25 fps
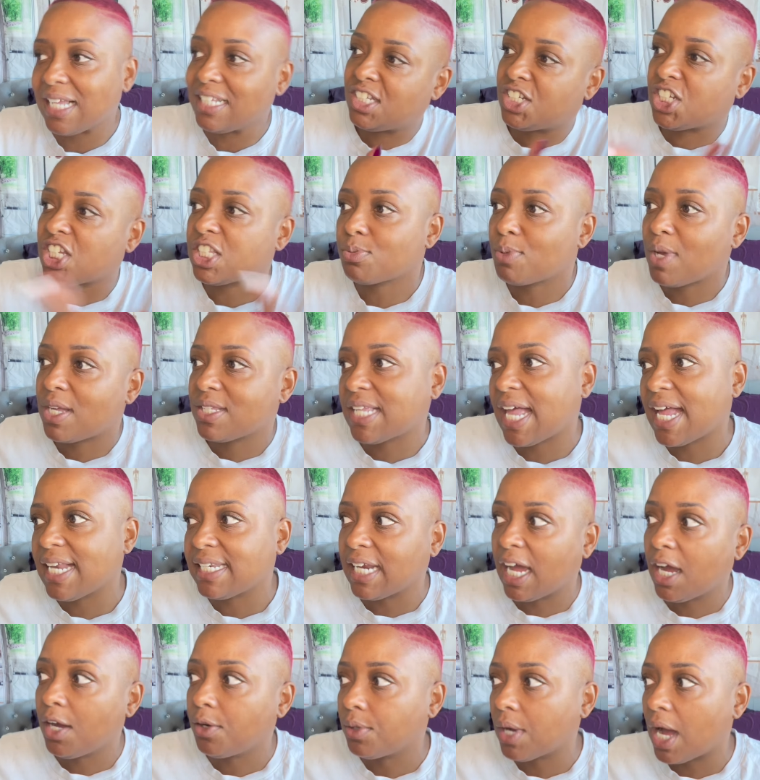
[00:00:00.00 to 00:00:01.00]
Just because I
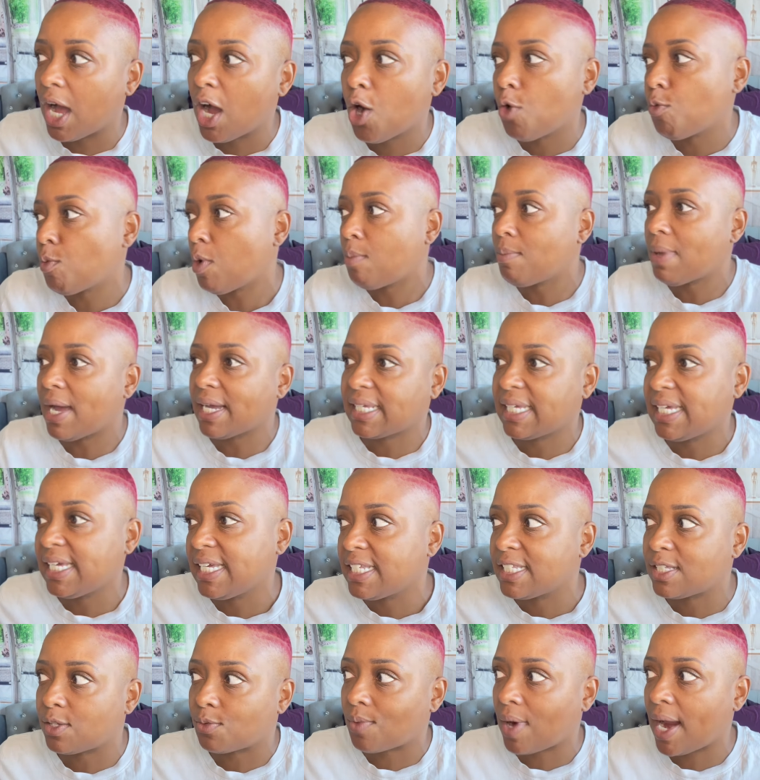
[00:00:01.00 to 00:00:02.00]
don't want my
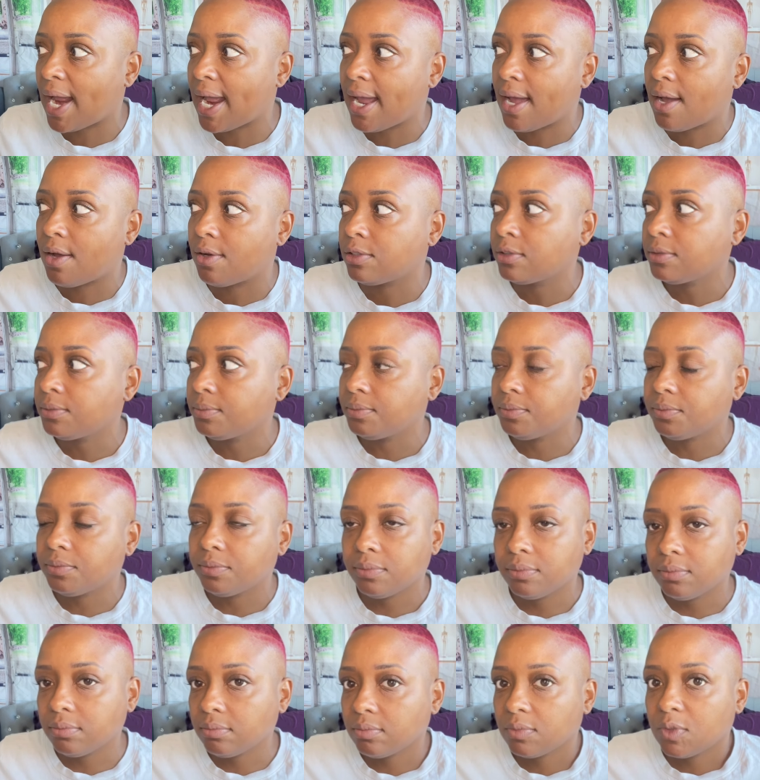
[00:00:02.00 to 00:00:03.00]
kids around.
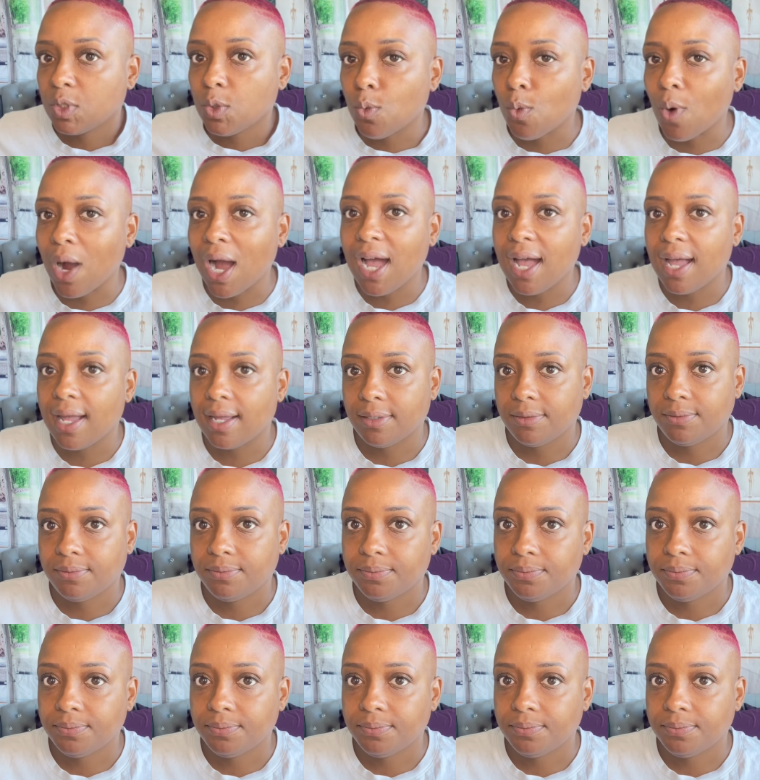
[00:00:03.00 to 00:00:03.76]
Why?